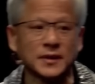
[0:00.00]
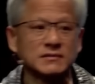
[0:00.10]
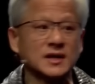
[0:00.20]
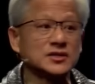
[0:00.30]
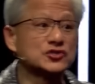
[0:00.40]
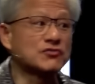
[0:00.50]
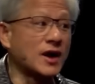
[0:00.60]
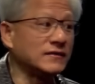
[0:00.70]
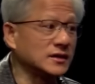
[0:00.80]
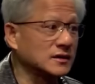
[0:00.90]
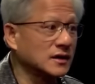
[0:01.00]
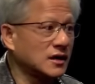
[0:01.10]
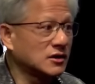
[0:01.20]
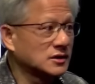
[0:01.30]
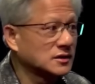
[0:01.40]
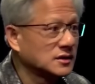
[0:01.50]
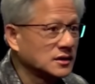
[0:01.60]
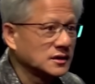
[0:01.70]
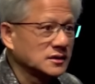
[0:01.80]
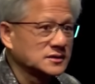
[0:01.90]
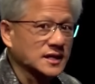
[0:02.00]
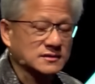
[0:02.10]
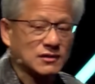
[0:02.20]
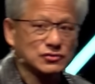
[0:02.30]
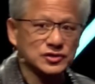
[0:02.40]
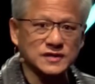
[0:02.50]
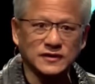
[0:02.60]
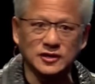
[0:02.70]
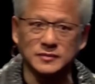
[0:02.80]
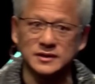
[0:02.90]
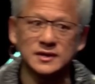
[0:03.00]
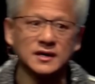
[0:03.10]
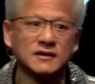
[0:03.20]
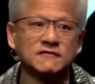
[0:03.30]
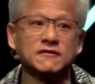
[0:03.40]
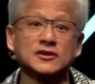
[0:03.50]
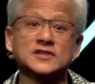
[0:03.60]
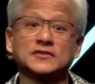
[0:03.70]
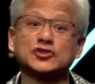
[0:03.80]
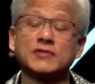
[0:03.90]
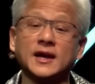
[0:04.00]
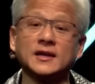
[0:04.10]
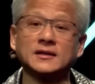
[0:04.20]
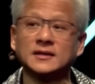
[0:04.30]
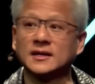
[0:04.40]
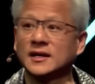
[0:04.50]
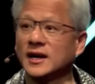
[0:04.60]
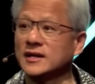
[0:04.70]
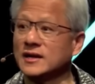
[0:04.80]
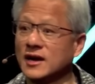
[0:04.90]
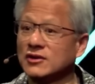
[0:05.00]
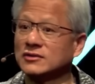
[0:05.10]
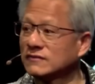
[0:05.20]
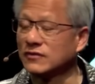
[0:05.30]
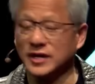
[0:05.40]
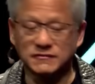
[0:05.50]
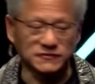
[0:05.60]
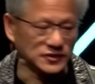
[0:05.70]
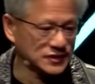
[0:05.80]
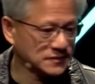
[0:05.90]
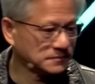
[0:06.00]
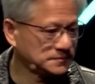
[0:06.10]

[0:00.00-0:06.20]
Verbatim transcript: that is driving our technology development, first for training and now for inference.